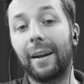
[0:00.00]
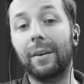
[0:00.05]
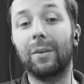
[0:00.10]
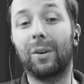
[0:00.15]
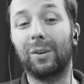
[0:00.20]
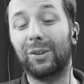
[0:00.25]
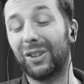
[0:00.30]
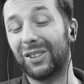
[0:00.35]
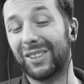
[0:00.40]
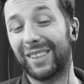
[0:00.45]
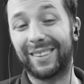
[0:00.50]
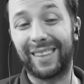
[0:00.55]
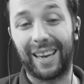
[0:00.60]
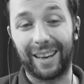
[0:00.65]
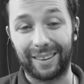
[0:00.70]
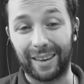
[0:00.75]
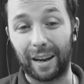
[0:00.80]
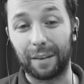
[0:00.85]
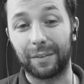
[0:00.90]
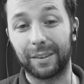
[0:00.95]
not just a
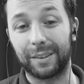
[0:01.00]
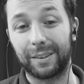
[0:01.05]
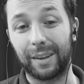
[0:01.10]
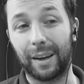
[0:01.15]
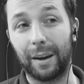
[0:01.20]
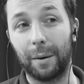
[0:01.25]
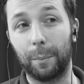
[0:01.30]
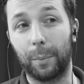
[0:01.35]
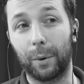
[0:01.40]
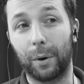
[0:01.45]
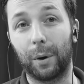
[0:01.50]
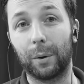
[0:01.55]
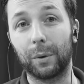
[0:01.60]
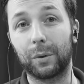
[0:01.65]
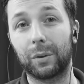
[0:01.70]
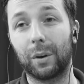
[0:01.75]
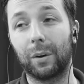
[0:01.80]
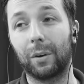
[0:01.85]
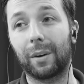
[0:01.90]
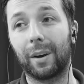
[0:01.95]
tech deficit, but
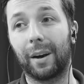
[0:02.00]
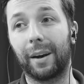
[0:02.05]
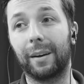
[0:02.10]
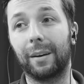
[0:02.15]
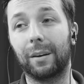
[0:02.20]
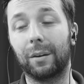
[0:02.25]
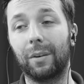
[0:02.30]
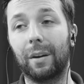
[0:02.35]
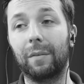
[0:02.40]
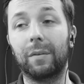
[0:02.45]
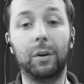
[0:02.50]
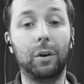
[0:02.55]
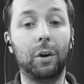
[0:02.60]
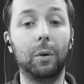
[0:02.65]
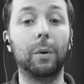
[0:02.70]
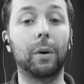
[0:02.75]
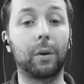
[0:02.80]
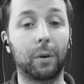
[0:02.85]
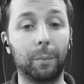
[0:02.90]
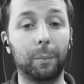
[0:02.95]
also kind of even
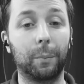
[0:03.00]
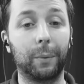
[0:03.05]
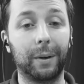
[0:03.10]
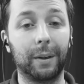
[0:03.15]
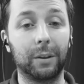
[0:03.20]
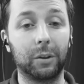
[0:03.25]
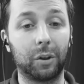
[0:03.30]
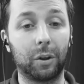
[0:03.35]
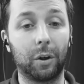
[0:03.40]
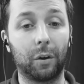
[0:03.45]
newer companies,